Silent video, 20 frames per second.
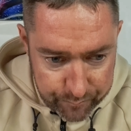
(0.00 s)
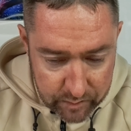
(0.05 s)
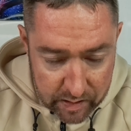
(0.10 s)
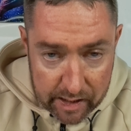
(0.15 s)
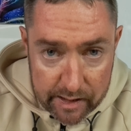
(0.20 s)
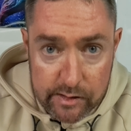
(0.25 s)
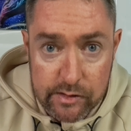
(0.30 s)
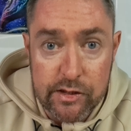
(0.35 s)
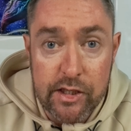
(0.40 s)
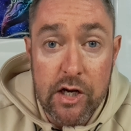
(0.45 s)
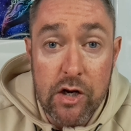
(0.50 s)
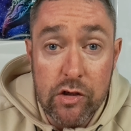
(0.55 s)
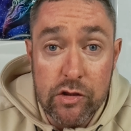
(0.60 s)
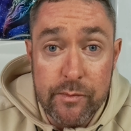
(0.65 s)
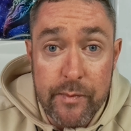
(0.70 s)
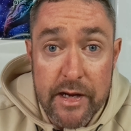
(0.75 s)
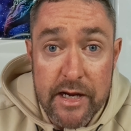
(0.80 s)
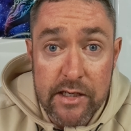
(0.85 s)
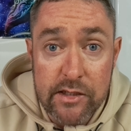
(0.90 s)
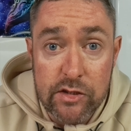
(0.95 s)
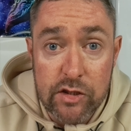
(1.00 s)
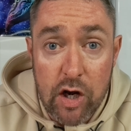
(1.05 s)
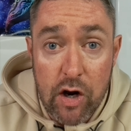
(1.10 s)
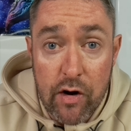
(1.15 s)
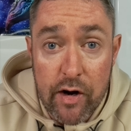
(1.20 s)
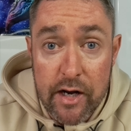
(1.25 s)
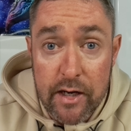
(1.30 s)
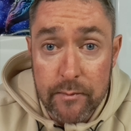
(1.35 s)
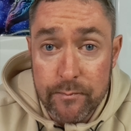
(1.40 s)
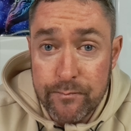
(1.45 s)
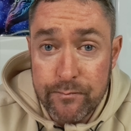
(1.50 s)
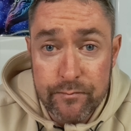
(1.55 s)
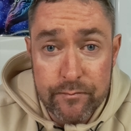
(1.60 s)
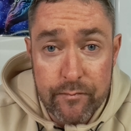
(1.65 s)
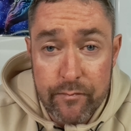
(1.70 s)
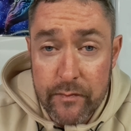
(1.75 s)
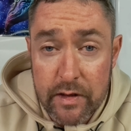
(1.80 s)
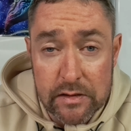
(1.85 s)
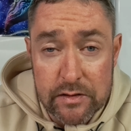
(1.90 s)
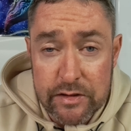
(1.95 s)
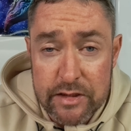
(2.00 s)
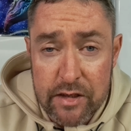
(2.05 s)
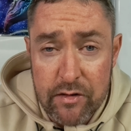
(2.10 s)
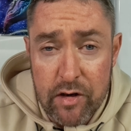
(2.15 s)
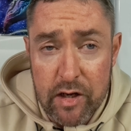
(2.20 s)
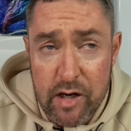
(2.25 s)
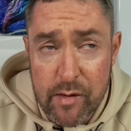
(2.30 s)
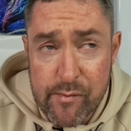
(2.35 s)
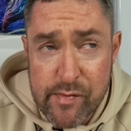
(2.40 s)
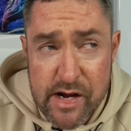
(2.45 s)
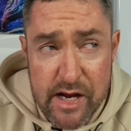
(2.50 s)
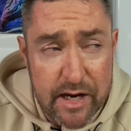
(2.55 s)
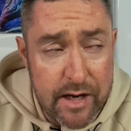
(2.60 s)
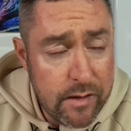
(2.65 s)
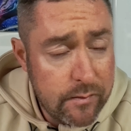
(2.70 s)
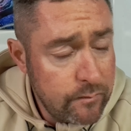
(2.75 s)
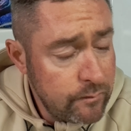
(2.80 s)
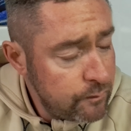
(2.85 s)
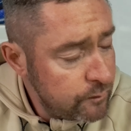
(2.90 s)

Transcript: Excuse me, sorry. Sound like a pig.